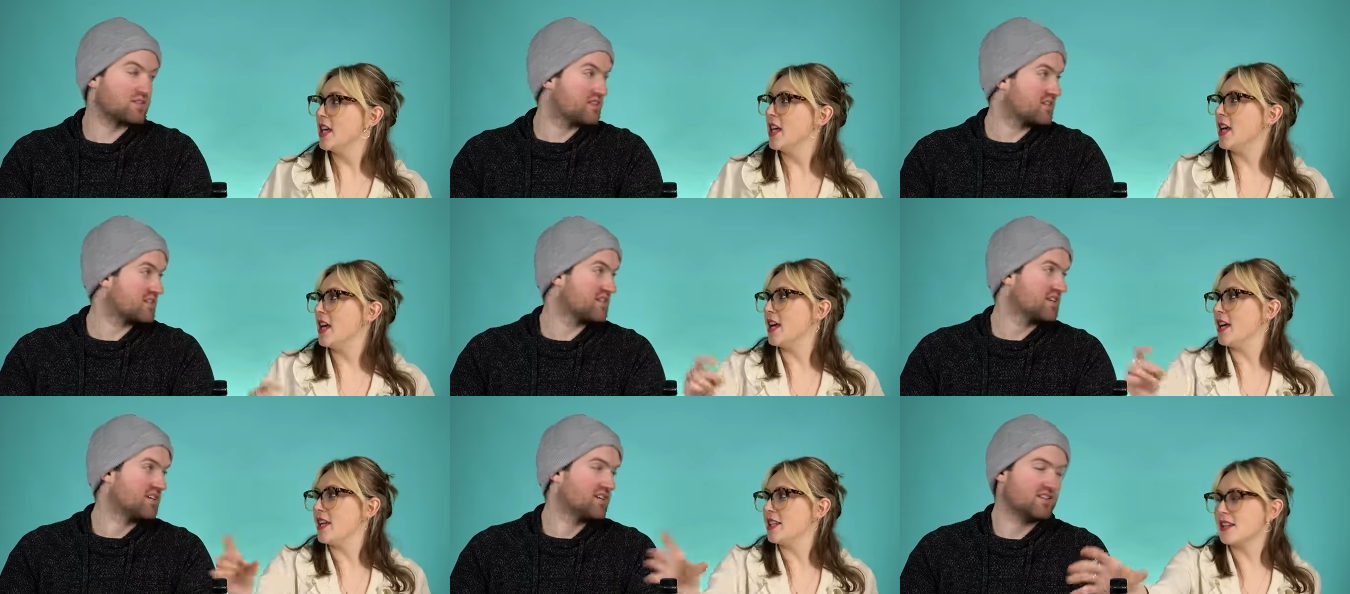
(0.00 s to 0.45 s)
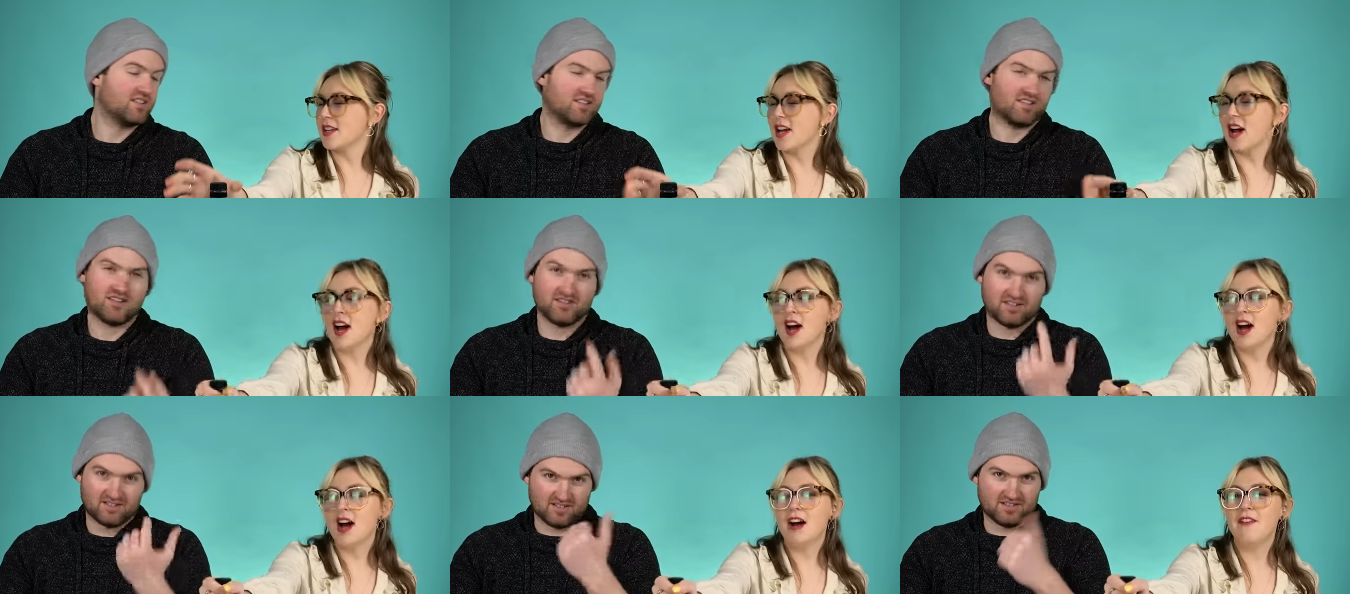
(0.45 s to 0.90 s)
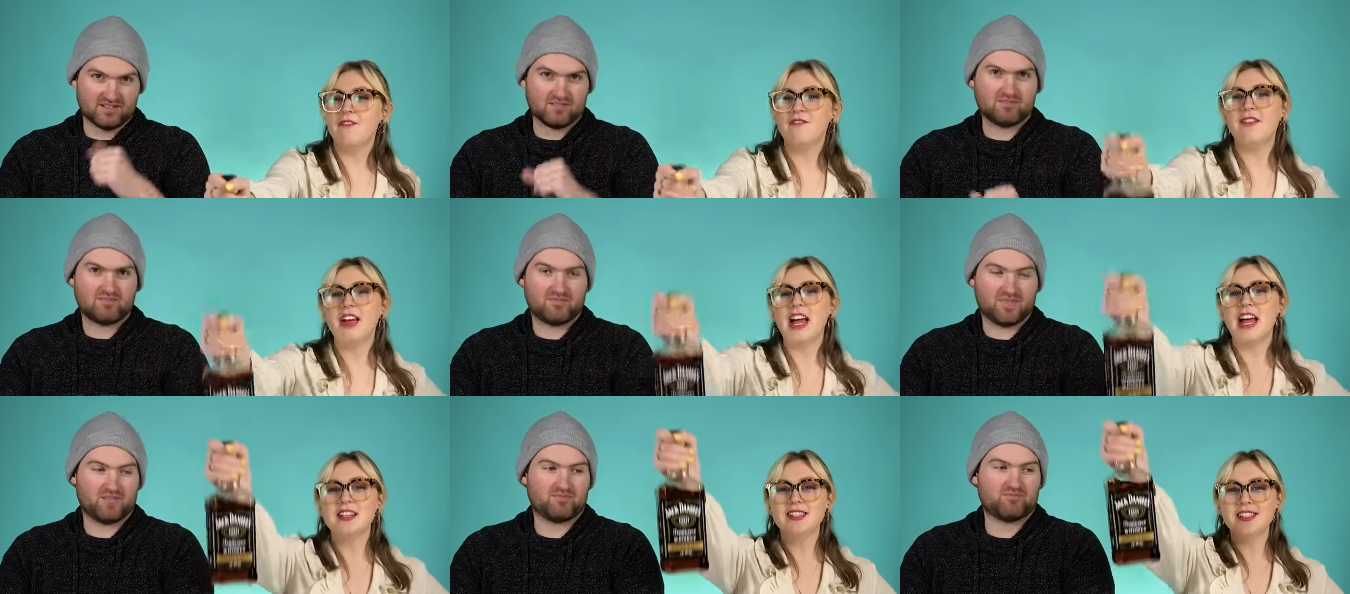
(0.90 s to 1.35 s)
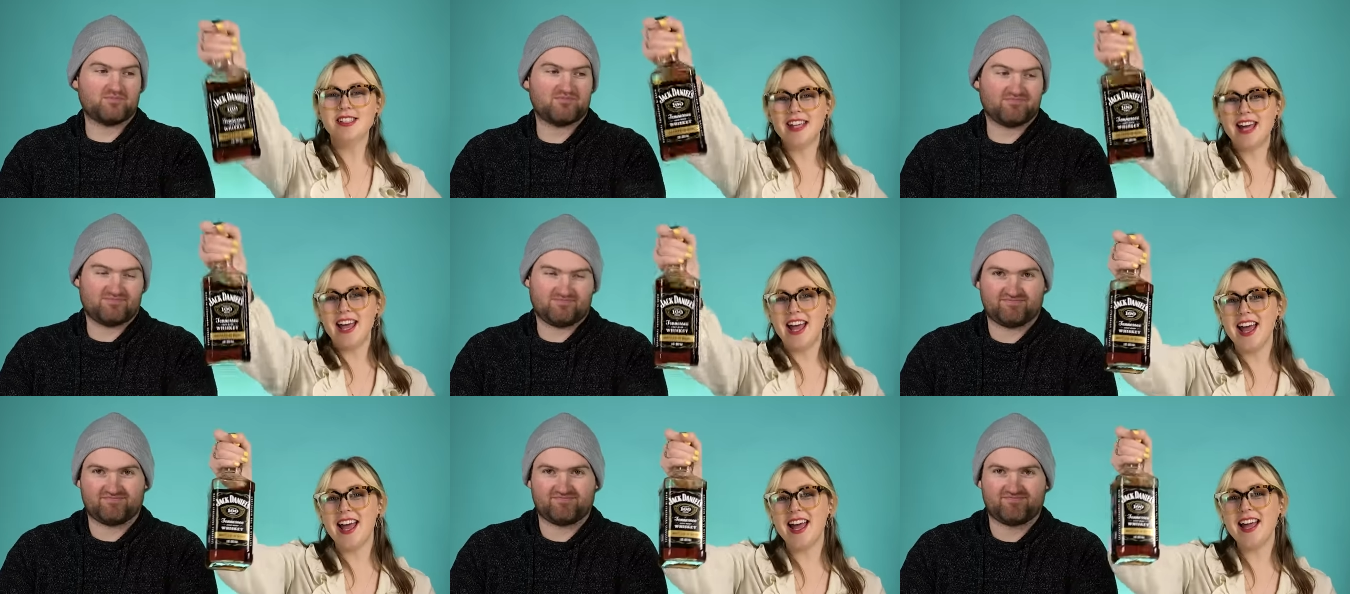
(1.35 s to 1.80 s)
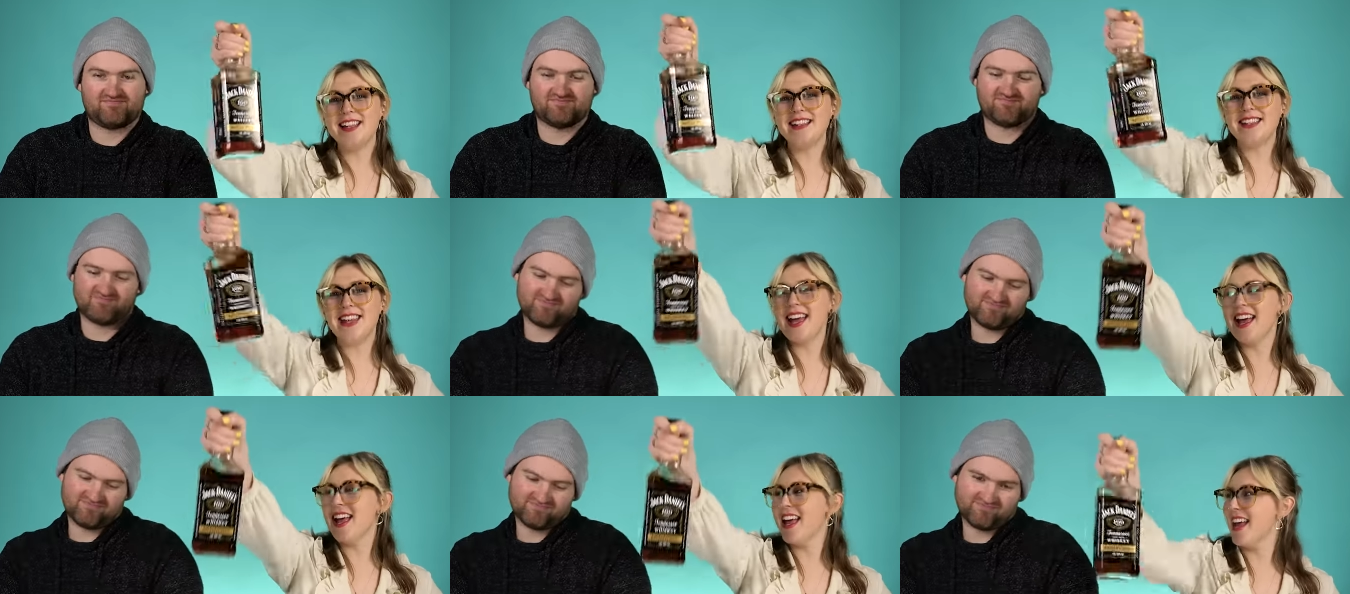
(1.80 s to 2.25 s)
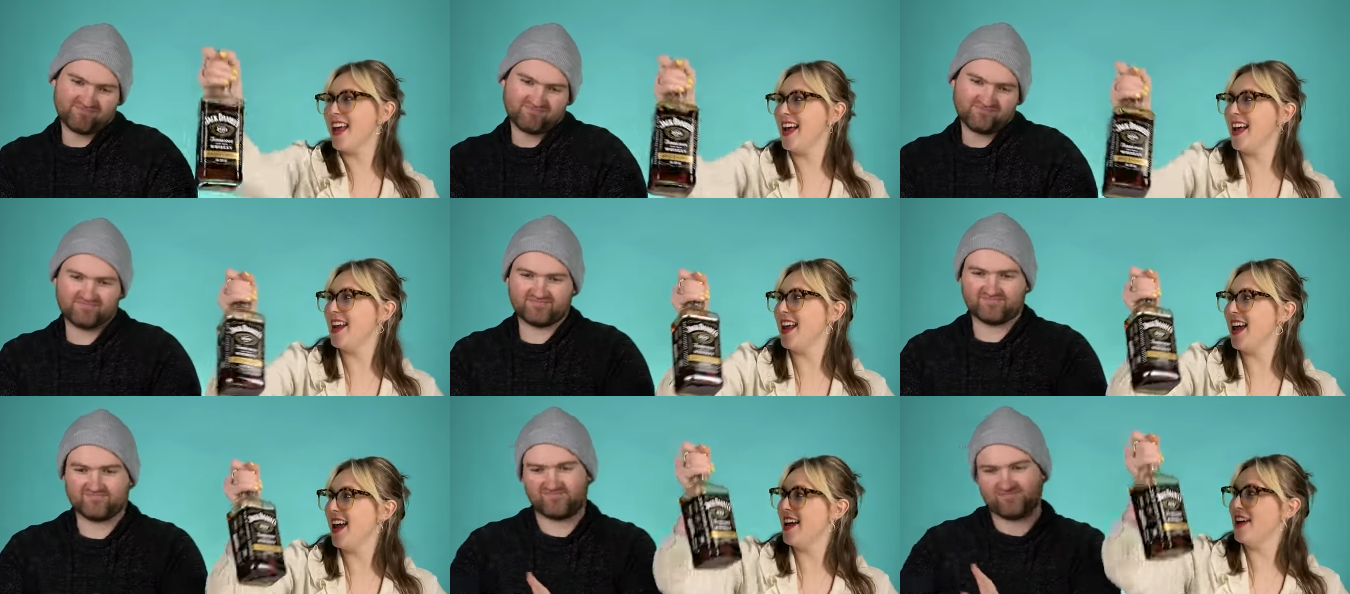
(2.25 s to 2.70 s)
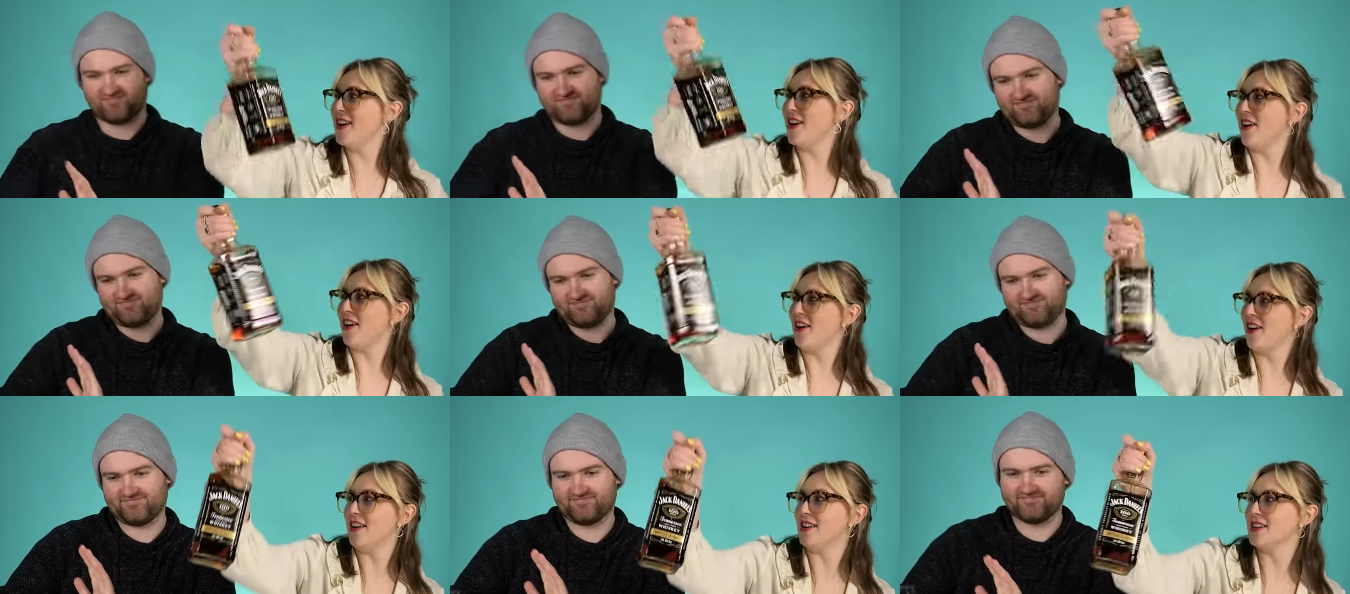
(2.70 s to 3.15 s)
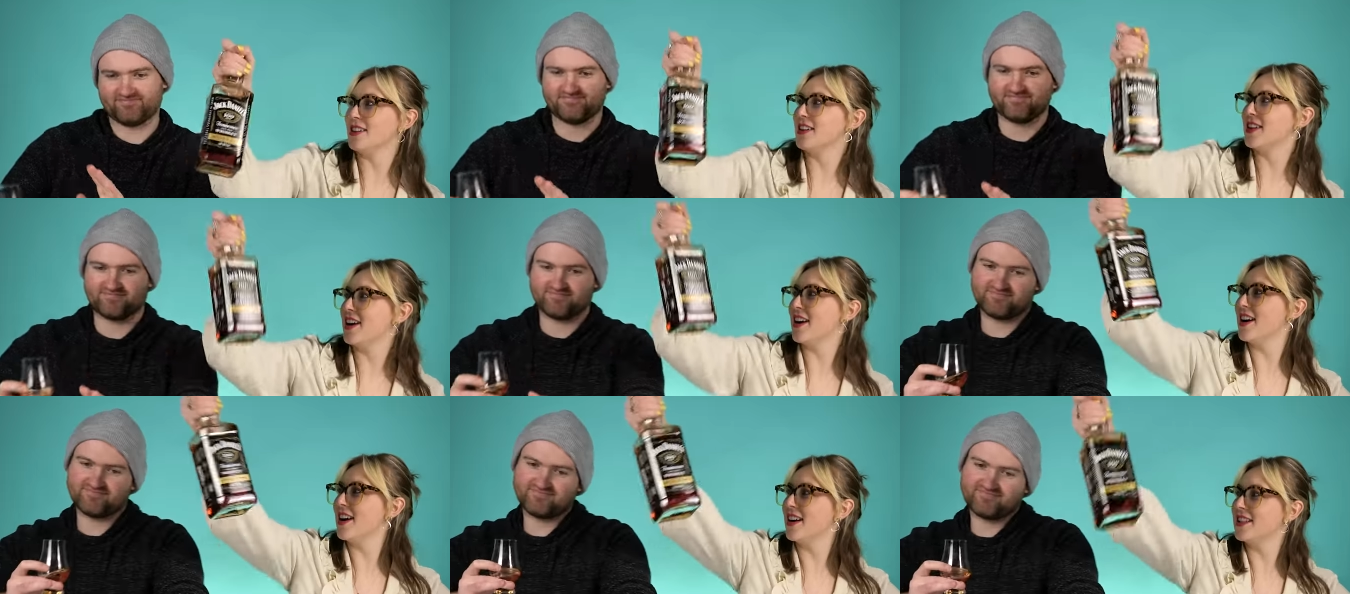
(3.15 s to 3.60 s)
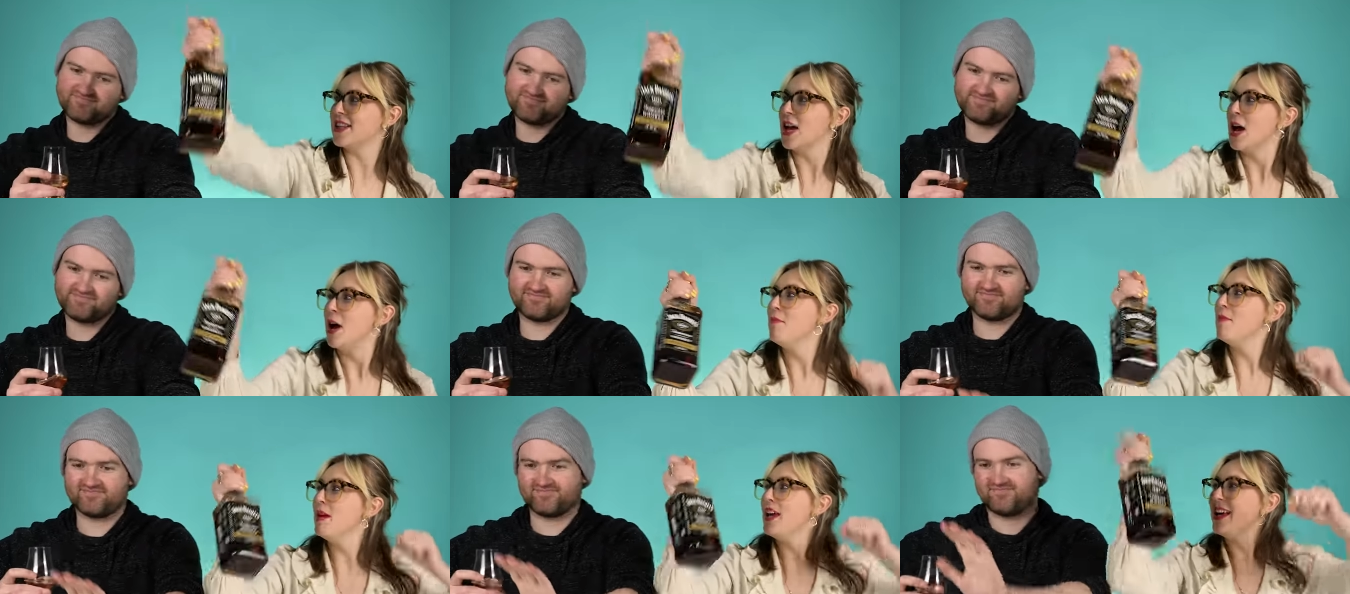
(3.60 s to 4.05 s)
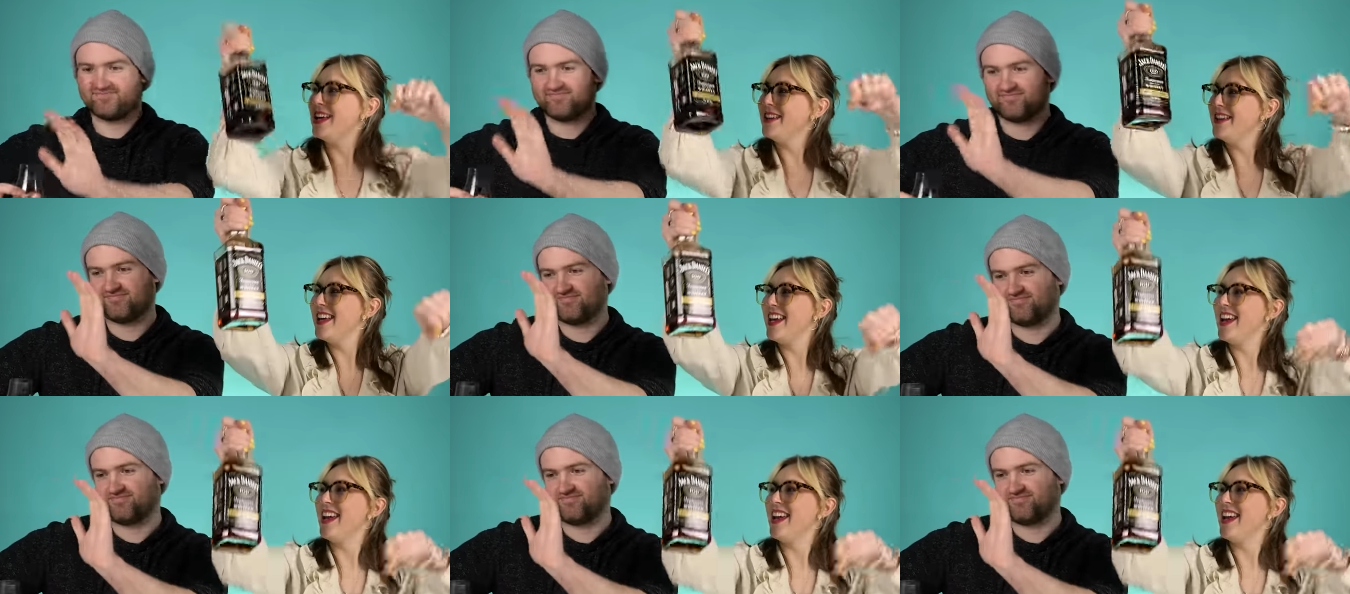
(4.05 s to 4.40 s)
Speaker 1: It's cuffing season and all the girls be needing.